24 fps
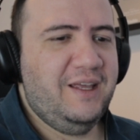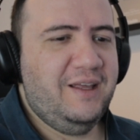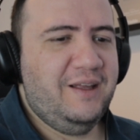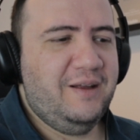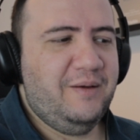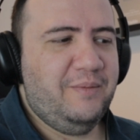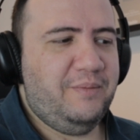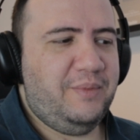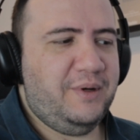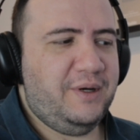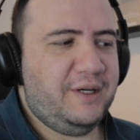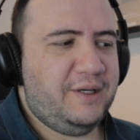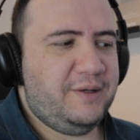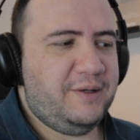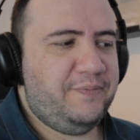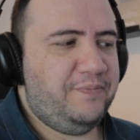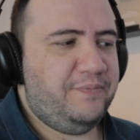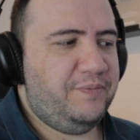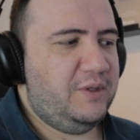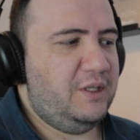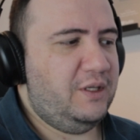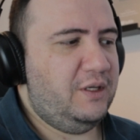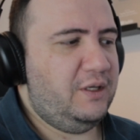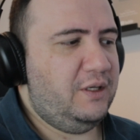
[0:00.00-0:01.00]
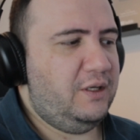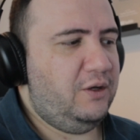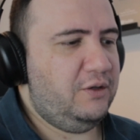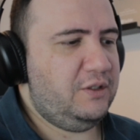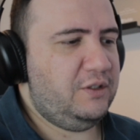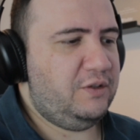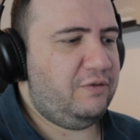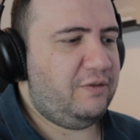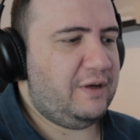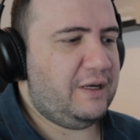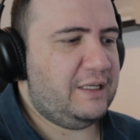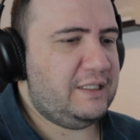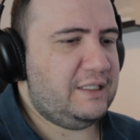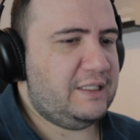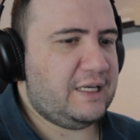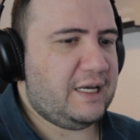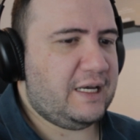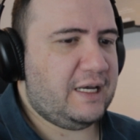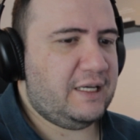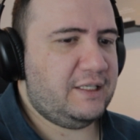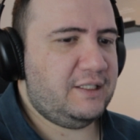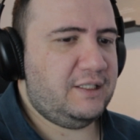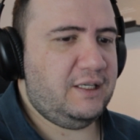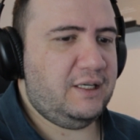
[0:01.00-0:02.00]
But looks
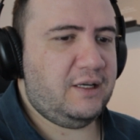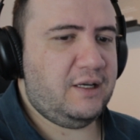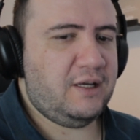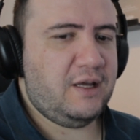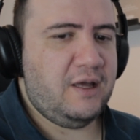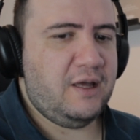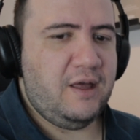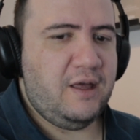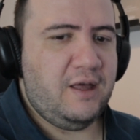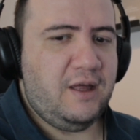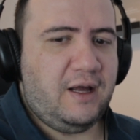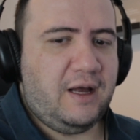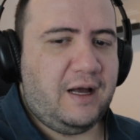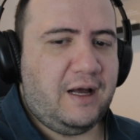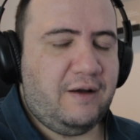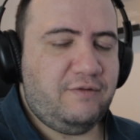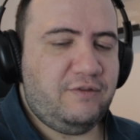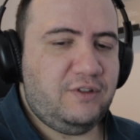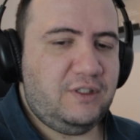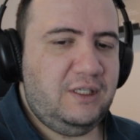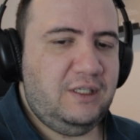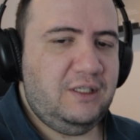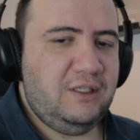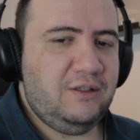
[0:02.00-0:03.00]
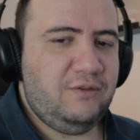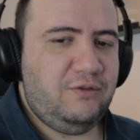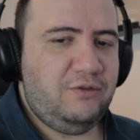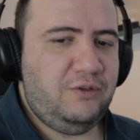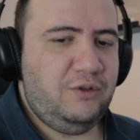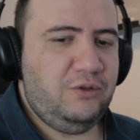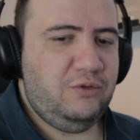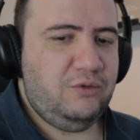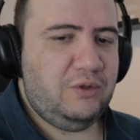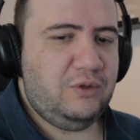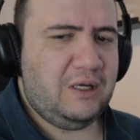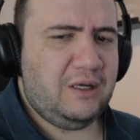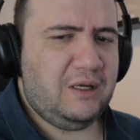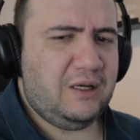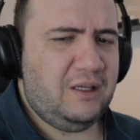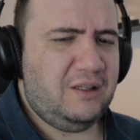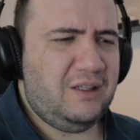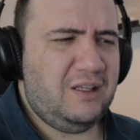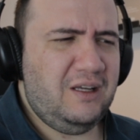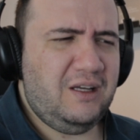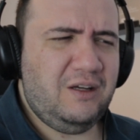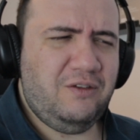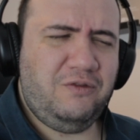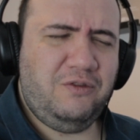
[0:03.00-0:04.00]
fantastic. I've seen a few
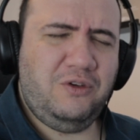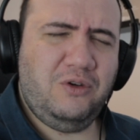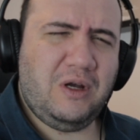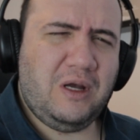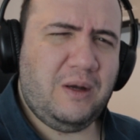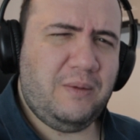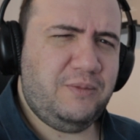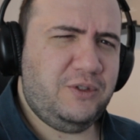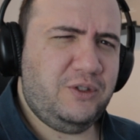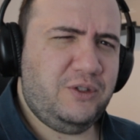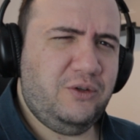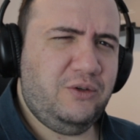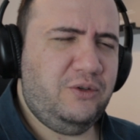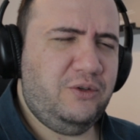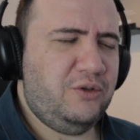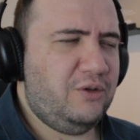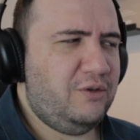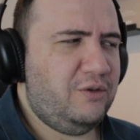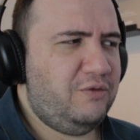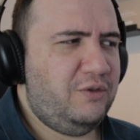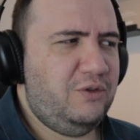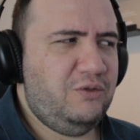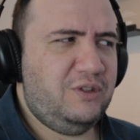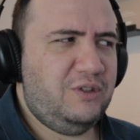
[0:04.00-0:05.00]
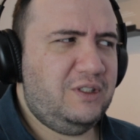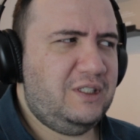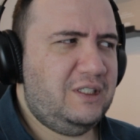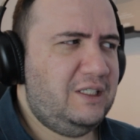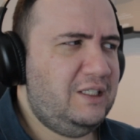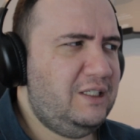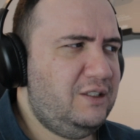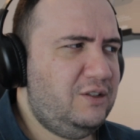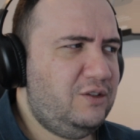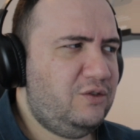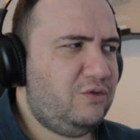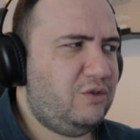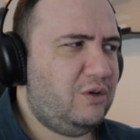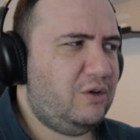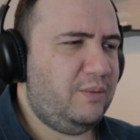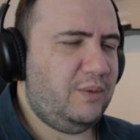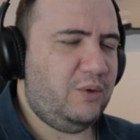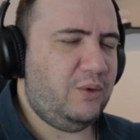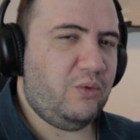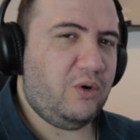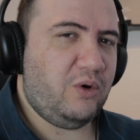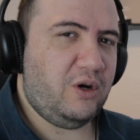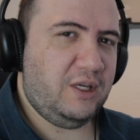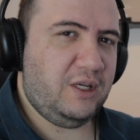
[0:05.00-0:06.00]
episodes or a few scenes from The
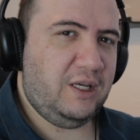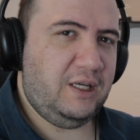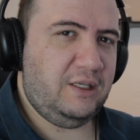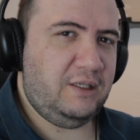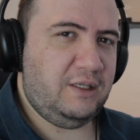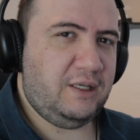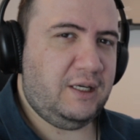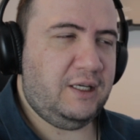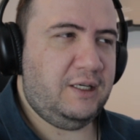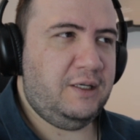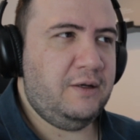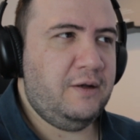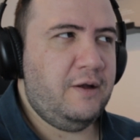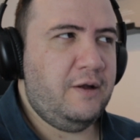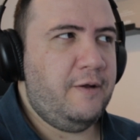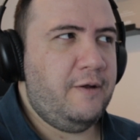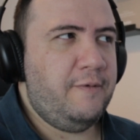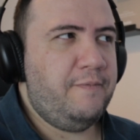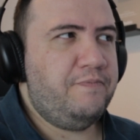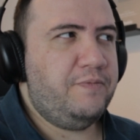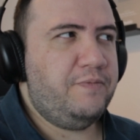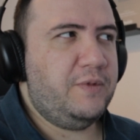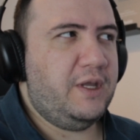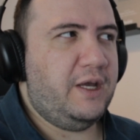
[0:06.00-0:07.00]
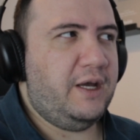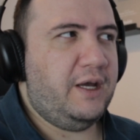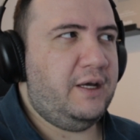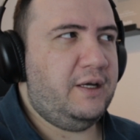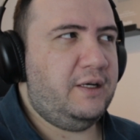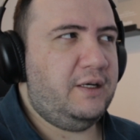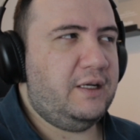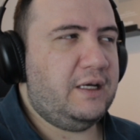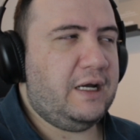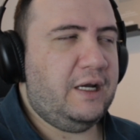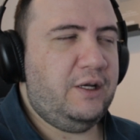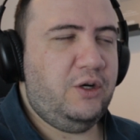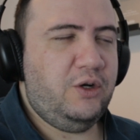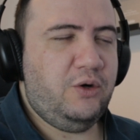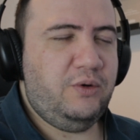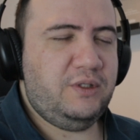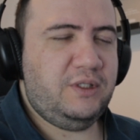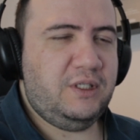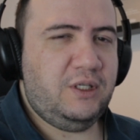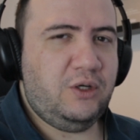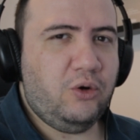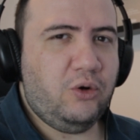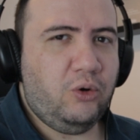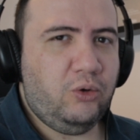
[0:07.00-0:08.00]
Walking Dead. And I know
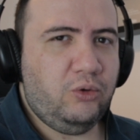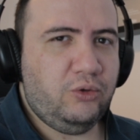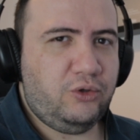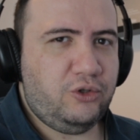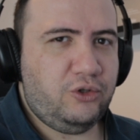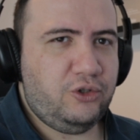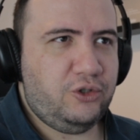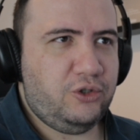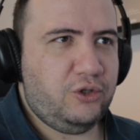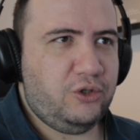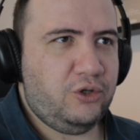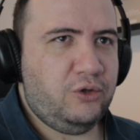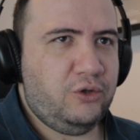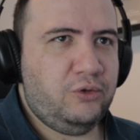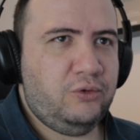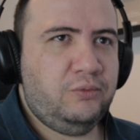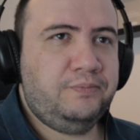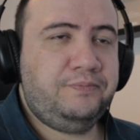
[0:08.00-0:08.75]
it's an older show,